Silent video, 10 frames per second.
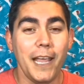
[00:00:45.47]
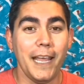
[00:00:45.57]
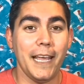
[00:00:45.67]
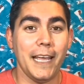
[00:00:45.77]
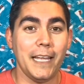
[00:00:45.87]

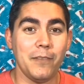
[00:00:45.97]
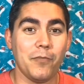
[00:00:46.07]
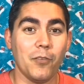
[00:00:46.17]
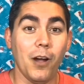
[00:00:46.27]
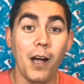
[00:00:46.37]
And
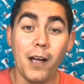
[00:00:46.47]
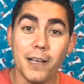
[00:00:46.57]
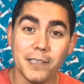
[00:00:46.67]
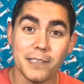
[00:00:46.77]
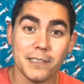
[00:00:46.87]
for
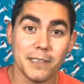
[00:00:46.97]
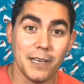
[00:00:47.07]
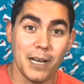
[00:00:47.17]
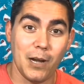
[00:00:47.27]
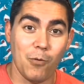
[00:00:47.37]
us,
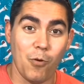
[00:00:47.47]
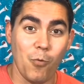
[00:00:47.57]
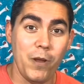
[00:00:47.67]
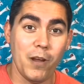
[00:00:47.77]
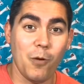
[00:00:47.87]
where
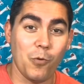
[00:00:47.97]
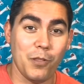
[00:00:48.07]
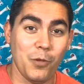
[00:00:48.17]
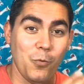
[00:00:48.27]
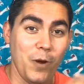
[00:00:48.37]
we are, we're
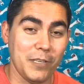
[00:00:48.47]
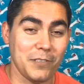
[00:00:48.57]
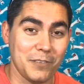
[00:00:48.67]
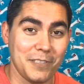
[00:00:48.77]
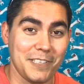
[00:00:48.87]
on the
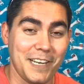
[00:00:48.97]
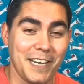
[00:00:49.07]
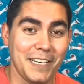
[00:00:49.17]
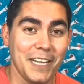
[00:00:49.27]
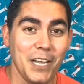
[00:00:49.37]
western
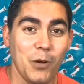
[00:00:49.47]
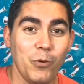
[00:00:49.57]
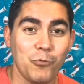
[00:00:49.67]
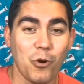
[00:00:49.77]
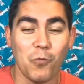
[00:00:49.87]
side.
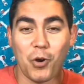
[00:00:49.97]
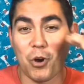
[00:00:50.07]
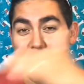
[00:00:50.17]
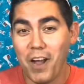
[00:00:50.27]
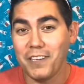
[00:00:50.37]
We drove
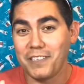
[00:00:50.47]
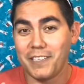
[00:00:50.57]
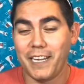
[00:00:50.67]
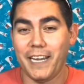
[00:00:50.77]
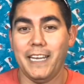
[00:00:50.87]

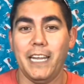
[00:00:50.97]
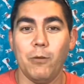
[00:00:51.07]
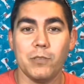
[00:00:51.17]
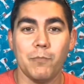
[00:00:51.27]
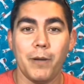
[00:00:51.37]
across, and
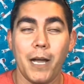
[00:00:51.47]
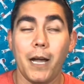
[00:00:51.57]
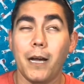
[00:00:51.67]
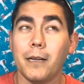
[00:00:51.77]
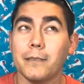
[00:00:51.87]
it was
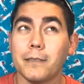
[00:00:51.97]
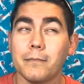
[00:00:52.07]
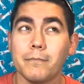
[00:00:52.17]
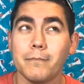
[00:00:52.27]
about,